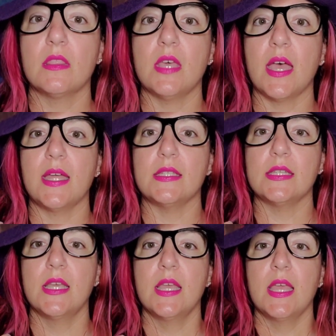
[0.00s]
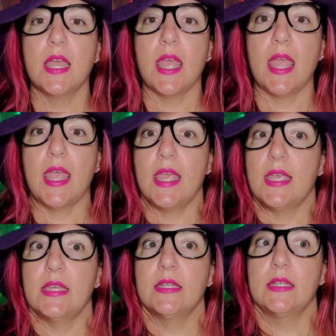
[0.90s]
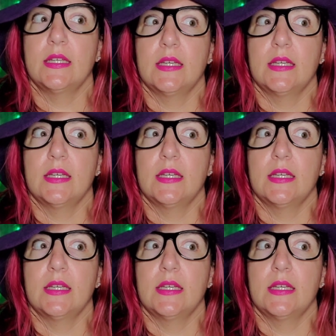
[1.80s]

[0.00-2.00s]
that a